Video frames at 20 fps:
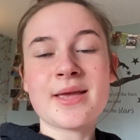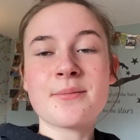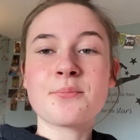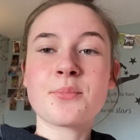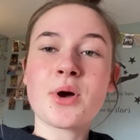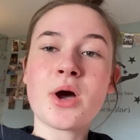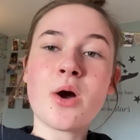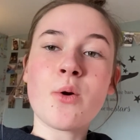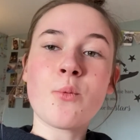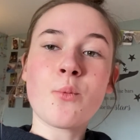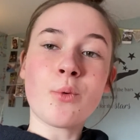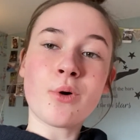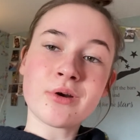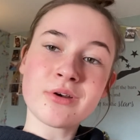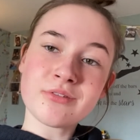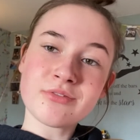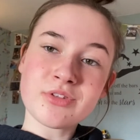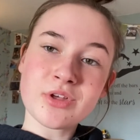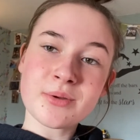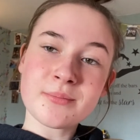but one
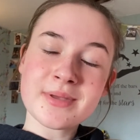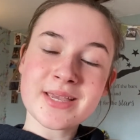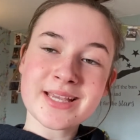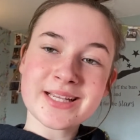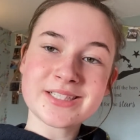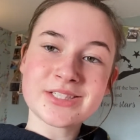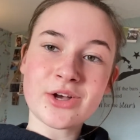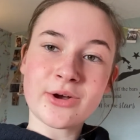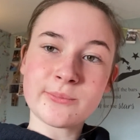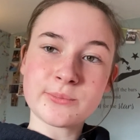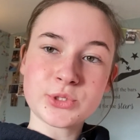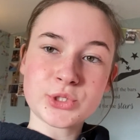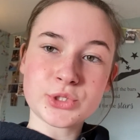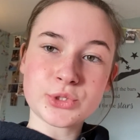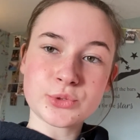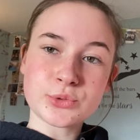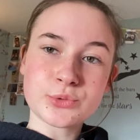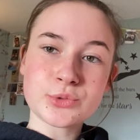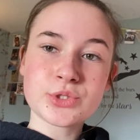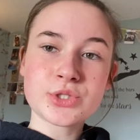of them is
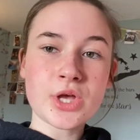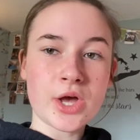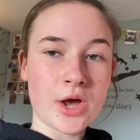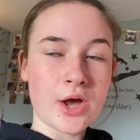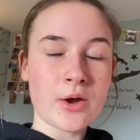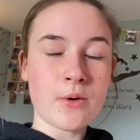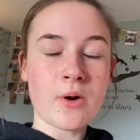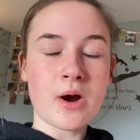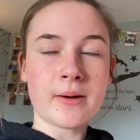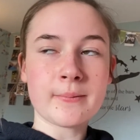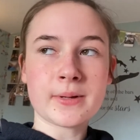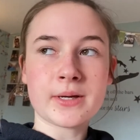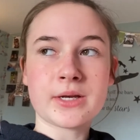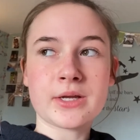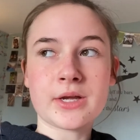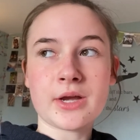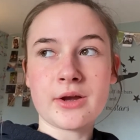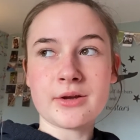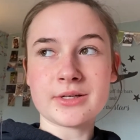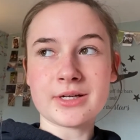optional, so I'm going
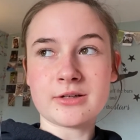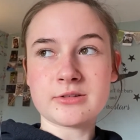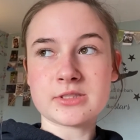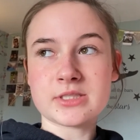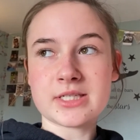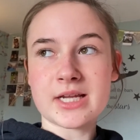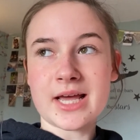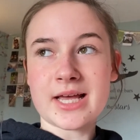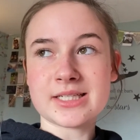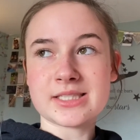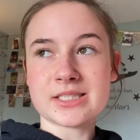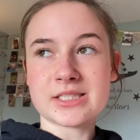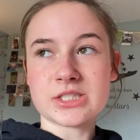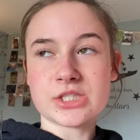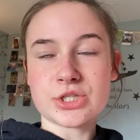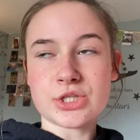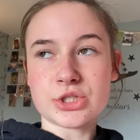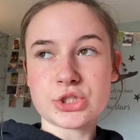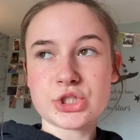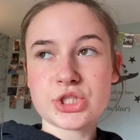to go downstairs
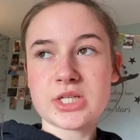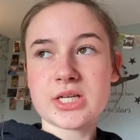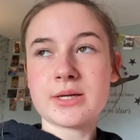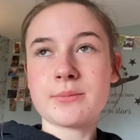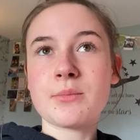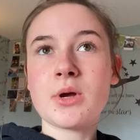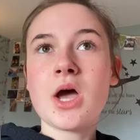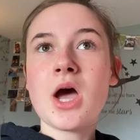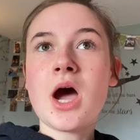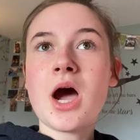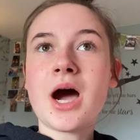into the gym.